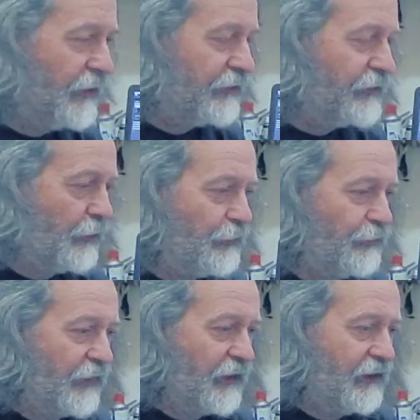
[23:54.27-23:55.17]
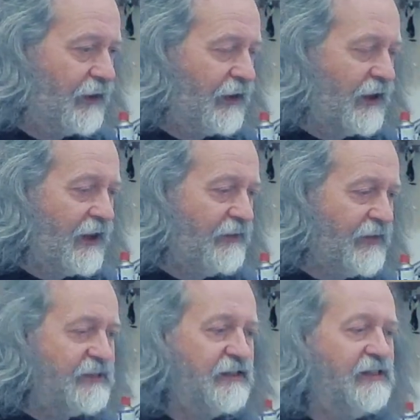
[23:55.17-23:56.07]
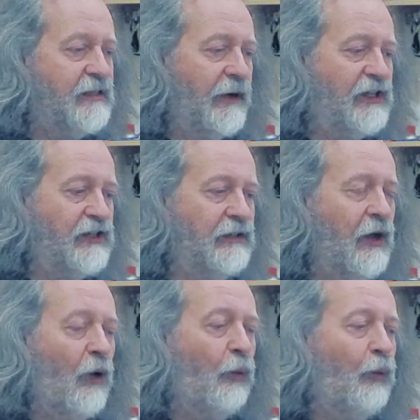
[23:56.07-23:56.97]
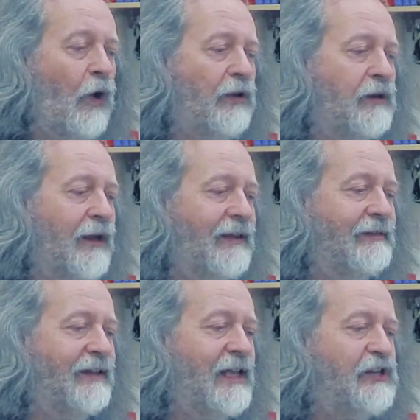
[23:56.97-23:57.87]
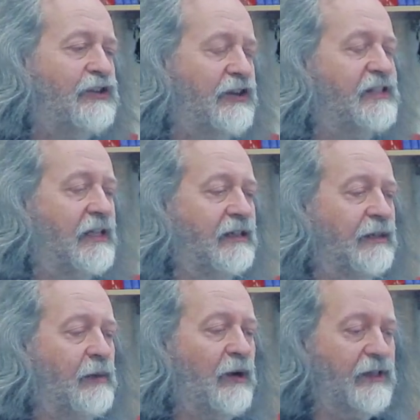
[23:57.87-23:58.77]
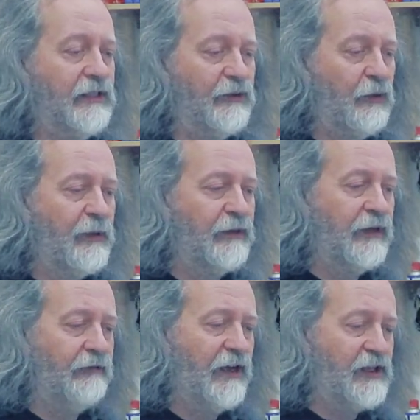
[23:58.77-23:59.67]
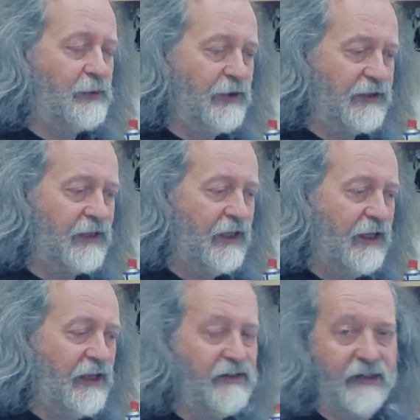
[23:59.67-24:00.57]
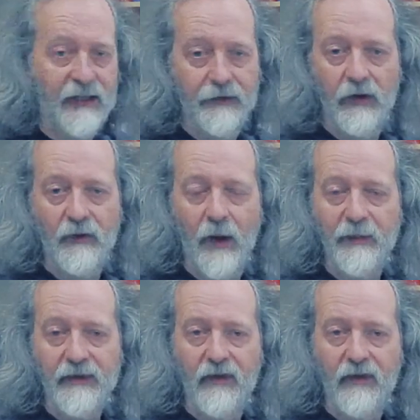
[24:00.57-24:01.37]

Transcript: So in this situation, one interesting thing we might do as we build the arrangement is to give other members of